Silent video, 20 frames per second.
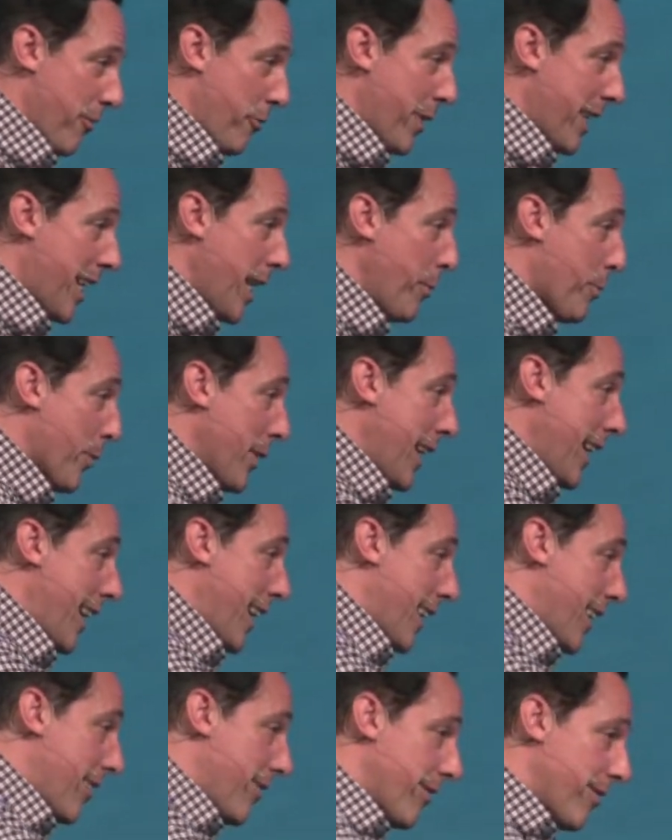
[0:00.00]
If we keep
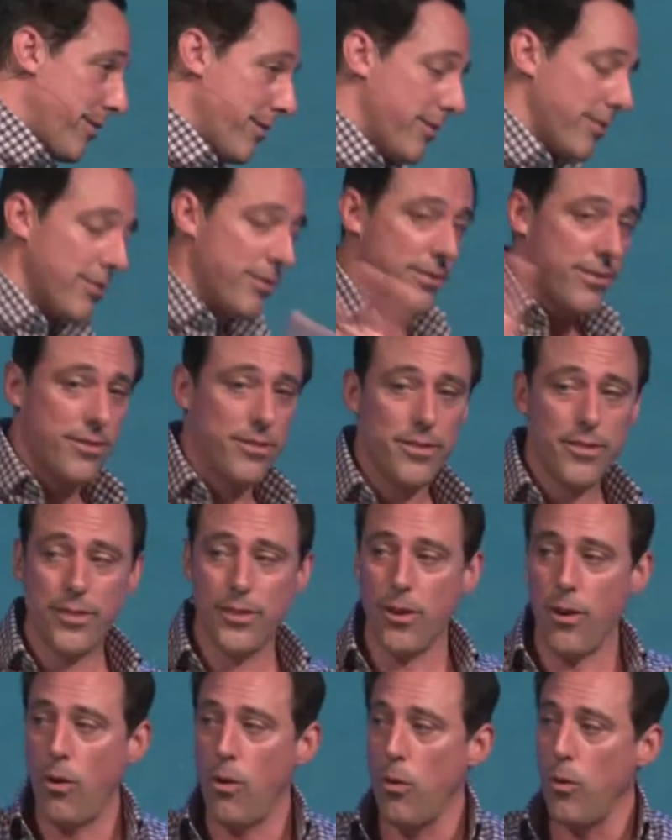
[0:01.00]
reading
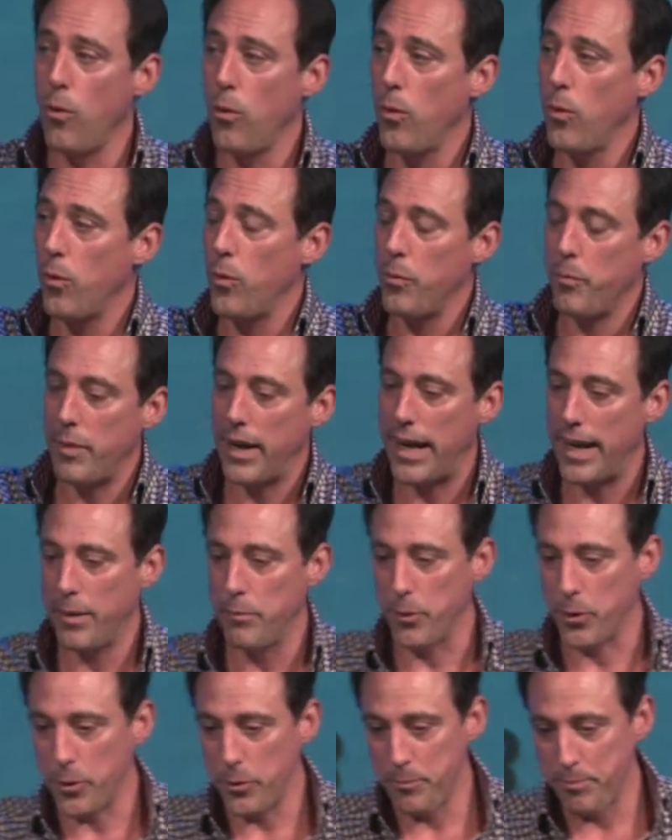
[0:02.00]
the whole
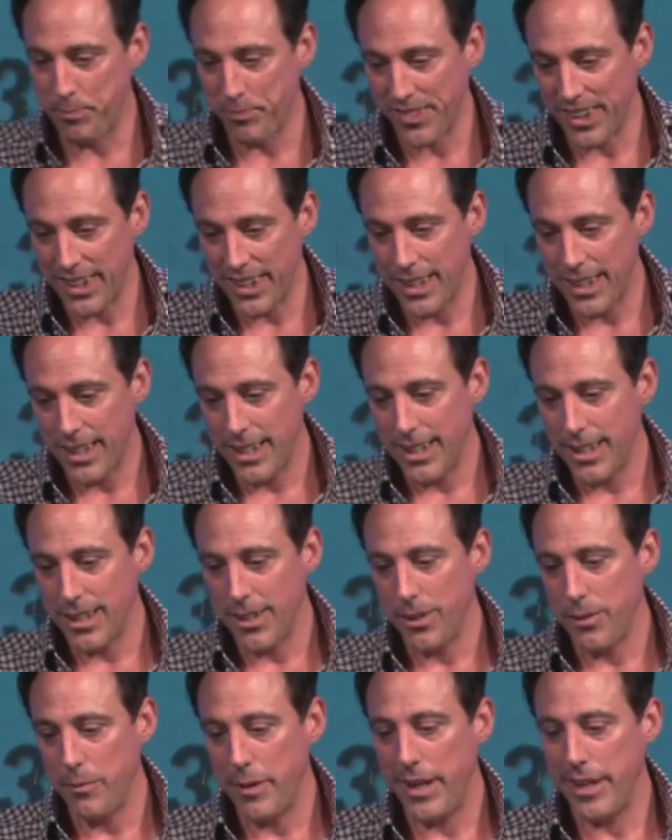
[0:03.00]
Bible,
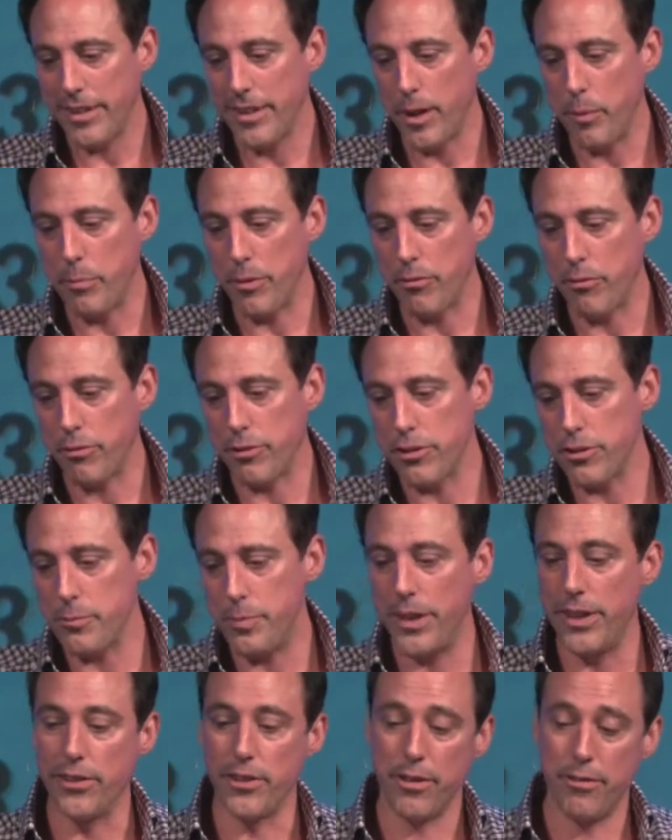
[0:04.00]
we end up in 1
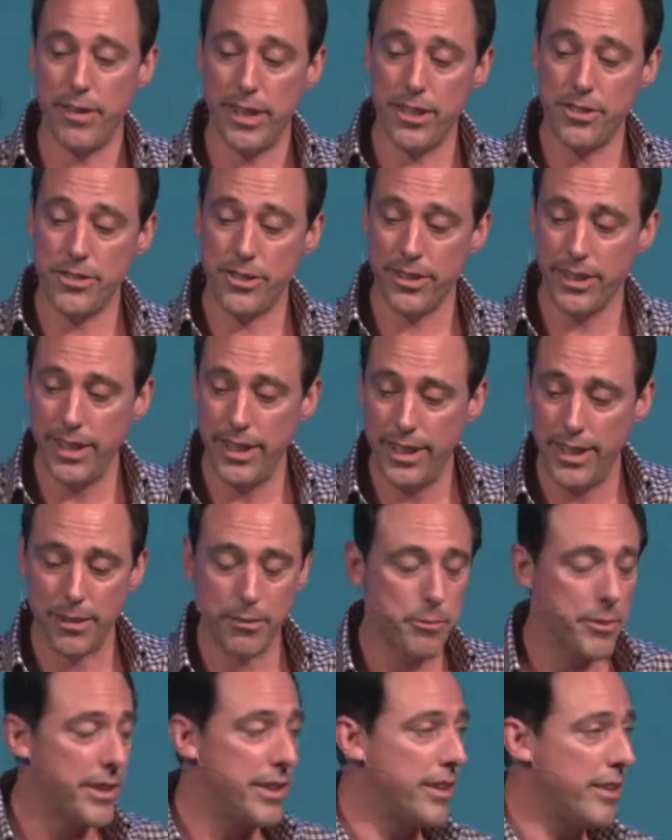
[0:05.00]
Peter eventually,
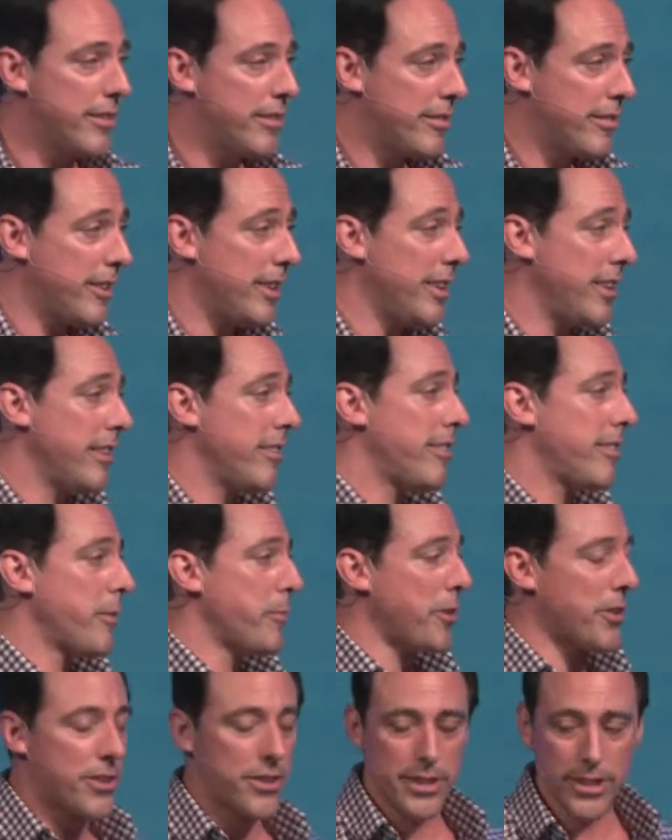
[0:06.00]
and we see
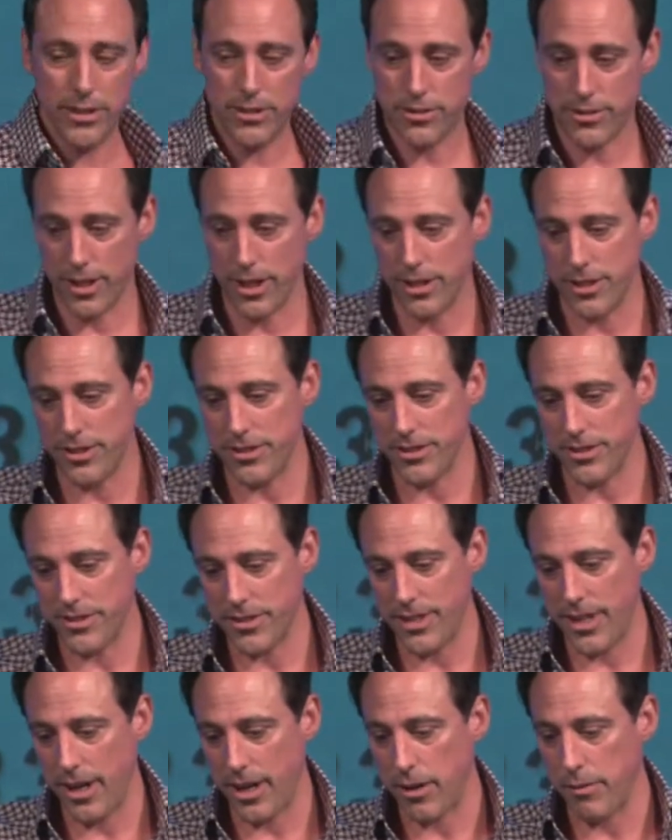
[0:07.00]
similar
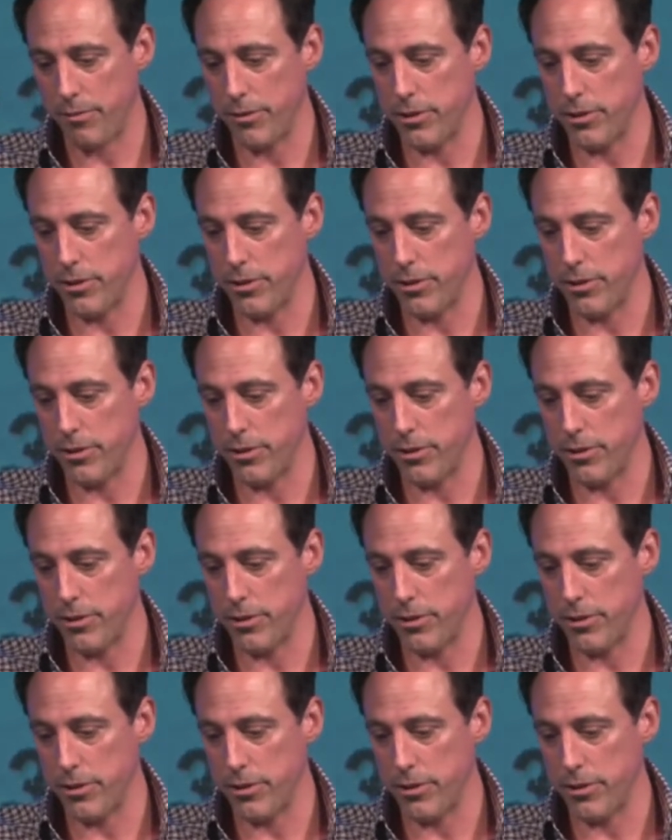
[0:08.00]
instructions there.